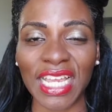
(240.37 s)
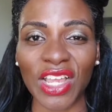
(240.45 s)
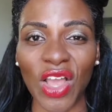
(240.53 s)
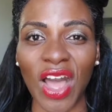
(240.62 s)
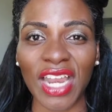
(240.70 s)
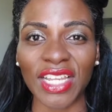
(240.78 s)

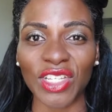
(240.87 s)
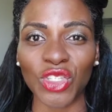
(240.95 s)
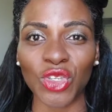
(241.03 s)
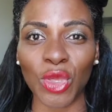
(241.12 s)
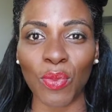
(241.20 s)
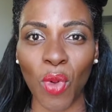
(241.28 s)
that got us
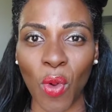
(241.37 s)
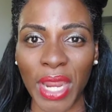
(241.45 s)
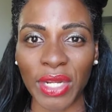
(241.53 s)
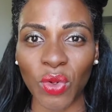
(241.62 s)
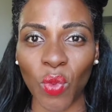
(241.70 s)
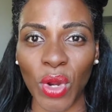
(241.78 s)
to the
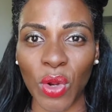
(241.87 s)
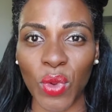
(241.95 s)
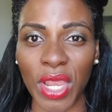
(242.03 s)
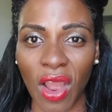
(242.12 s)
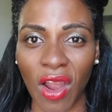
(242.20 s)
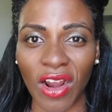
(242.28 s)
point where
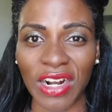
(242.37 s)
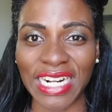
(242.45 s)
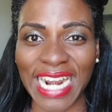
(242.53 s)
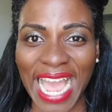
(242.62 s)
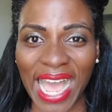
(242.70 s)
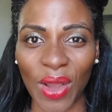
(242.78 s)
we are
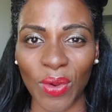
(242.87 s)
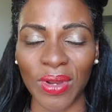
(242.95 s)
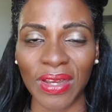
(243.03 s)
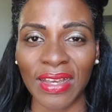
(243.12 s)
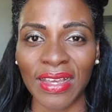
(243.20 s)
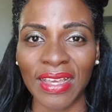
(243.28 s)

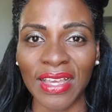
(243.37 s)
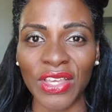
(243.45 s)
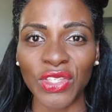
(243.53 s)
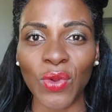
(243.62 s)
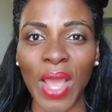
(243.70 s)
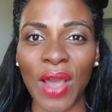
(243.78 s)
now.
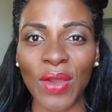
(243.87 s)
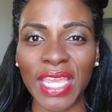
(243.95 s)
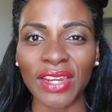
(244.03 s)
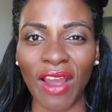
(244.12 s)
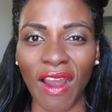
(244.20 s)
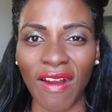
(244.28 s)
So how
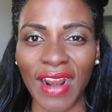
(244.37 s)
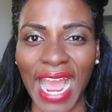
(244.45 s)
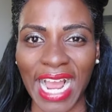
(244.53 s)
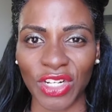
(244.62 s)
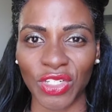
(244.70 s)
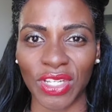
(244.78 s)
can our
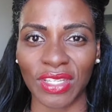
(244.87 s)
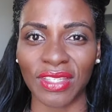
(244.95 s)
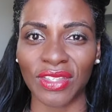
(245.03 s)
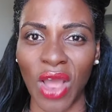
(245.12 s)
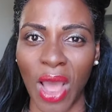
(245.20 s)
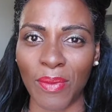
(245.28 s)

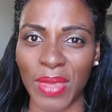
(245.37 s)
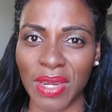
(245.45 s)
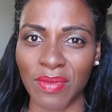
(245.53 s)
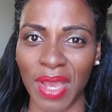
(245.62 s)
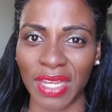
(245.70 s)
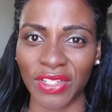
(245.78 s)
actions not
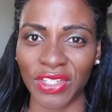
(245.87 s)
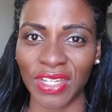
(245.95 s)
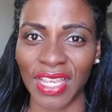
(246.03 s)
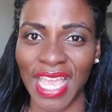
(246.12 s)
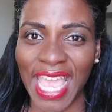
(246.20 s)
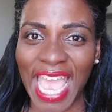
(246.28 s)
mean
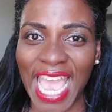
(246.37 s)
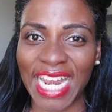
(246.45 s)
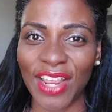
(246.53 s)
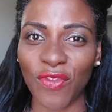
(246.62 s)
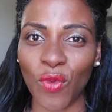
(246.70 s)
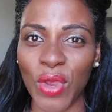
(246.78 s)
much?
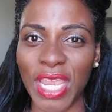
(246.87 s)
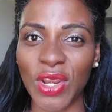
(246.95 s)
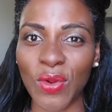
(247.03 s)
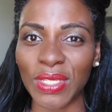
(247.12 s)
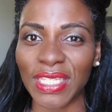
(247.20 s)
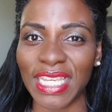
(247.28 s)
And if we
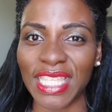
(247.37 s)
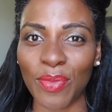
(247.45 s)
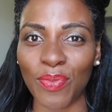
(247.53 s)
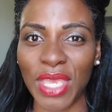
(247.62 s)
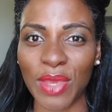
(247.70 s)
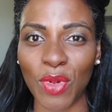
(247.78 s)
don't see
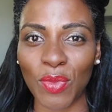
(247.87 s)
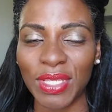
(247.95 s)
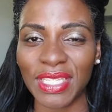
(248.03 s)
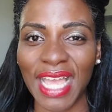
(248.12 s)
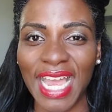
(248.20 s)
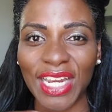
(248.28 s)
the people
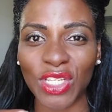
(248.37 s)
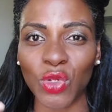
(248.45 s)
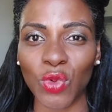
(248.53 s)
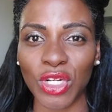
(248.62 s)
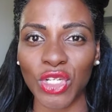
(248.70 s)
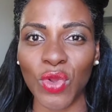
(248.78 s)
beside us
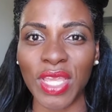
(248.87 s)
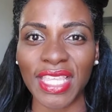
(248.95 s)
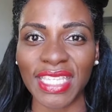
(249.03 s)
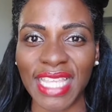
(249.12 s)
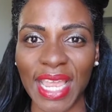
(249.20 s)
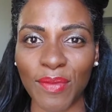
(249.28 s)
who are doing
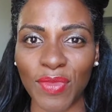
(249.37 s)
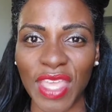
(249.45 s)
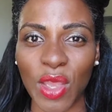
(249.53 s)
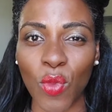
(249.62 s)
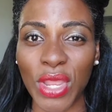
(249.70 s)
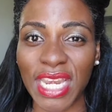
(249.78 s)
the same
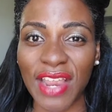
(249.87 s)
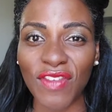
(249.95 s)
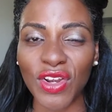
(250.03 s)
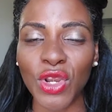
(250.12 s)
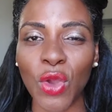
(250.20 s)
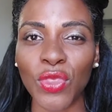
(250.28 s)
thing, we
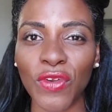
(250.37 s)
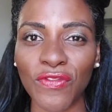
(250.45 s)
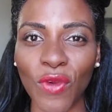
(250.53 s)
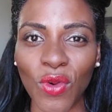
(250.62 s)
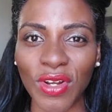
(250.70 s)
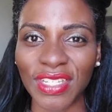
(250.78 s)
never know the
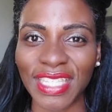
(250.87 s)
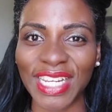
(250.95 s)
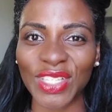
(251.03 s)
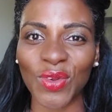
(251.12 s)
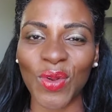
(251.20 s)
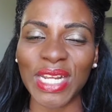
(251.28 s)
force
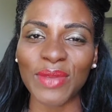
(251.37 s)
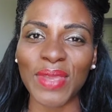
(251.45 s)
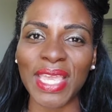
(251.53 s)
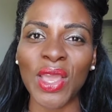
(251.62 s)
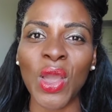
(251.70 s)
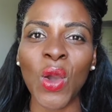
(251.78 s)
that it's going to
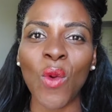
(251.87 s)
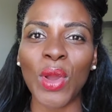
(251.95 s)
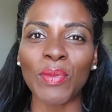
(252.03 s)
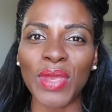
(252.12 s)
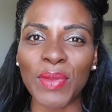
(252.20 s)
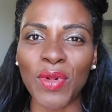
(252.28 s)
be.
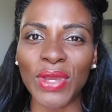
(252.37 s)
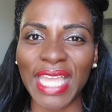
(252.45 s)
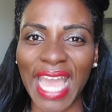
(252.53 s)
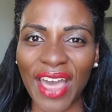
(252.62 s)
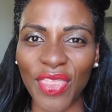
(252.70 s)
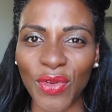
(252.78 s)
When people
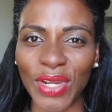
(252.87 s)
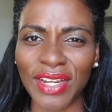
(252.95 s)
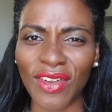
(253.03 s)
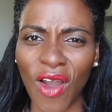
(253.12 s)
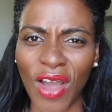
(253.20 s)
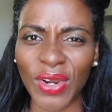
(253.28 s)
gathered
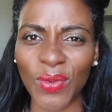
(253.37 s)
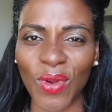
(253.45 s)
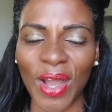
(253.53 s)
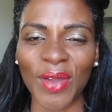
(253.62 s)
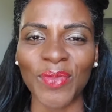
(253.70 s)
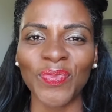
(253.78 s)
in
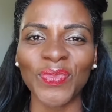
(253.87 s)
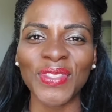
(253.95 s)
Ottawa